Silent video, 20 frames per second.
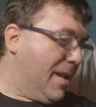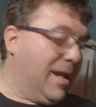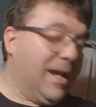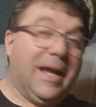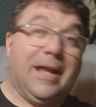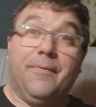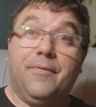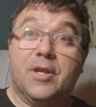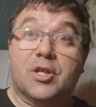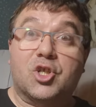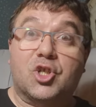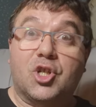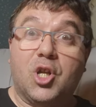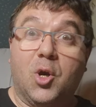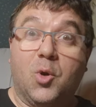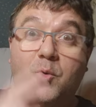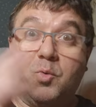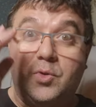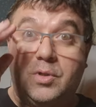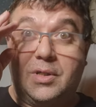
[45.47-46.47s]
In this
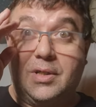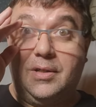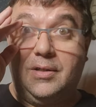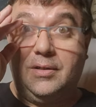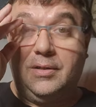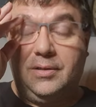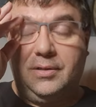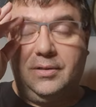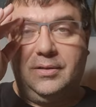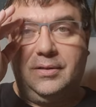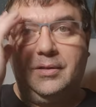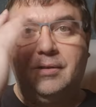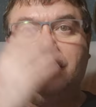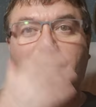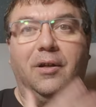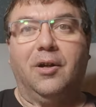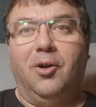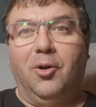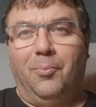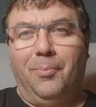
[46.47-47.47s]
tote.
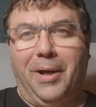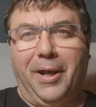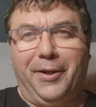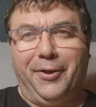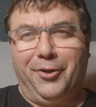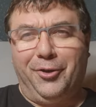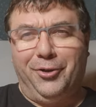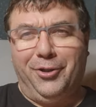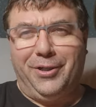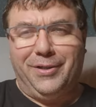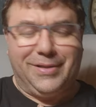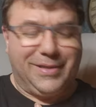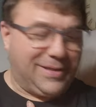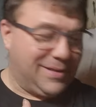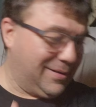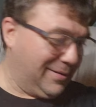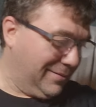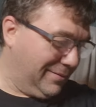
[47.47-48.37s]
Oh my goodness.